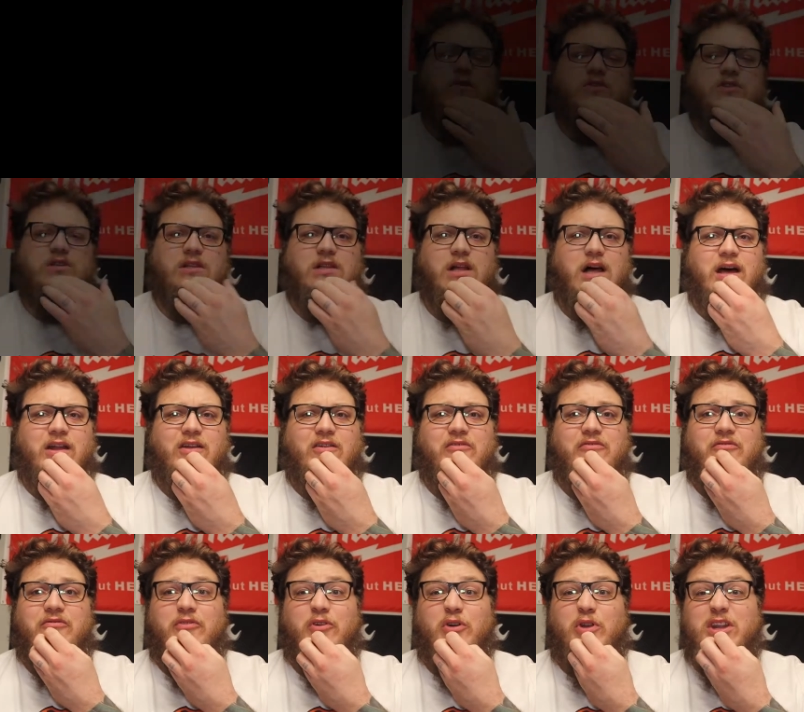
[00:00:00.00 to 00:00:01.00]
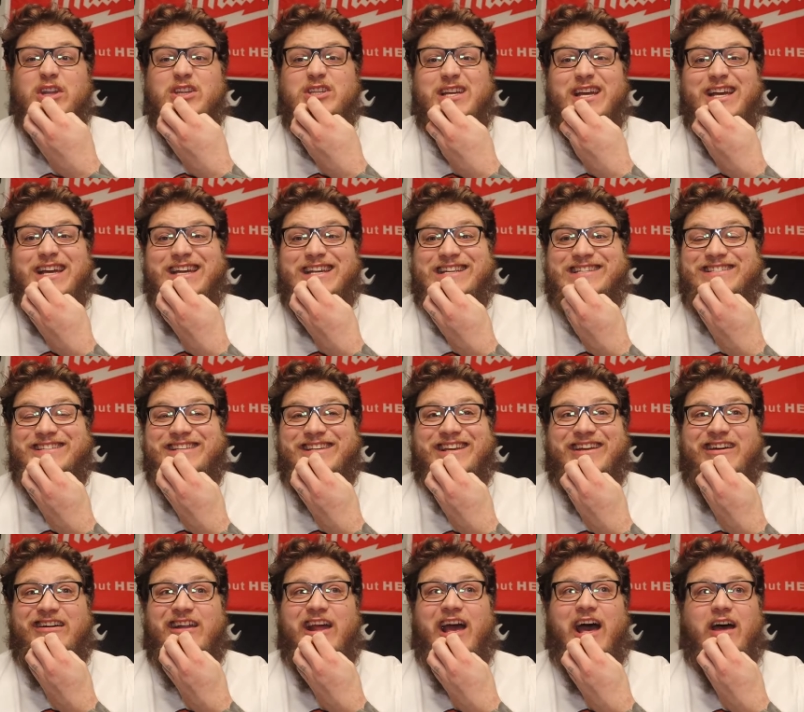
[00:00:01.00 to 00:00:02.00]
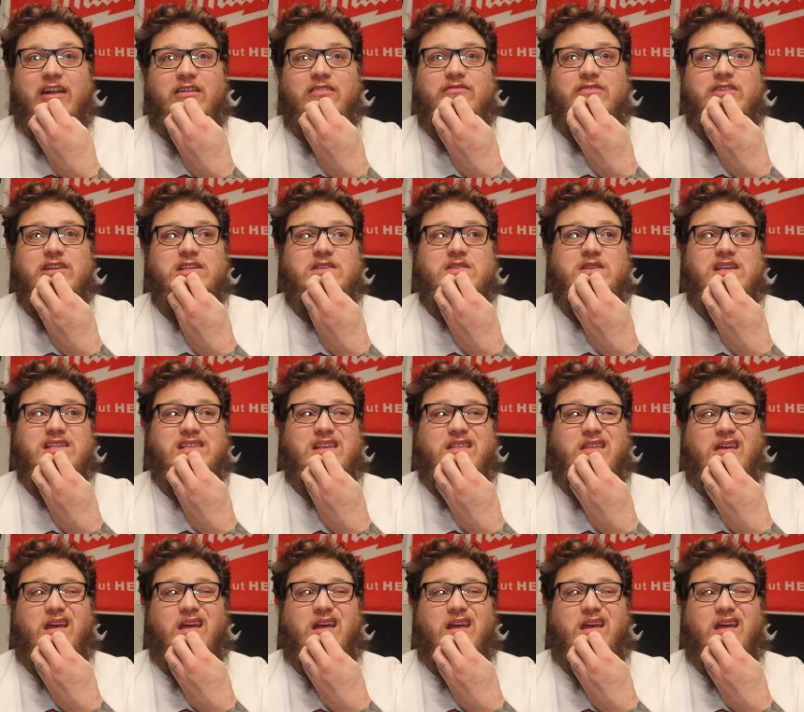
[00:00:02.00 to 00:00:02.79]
There's a lot of footage I actually cut out of this because I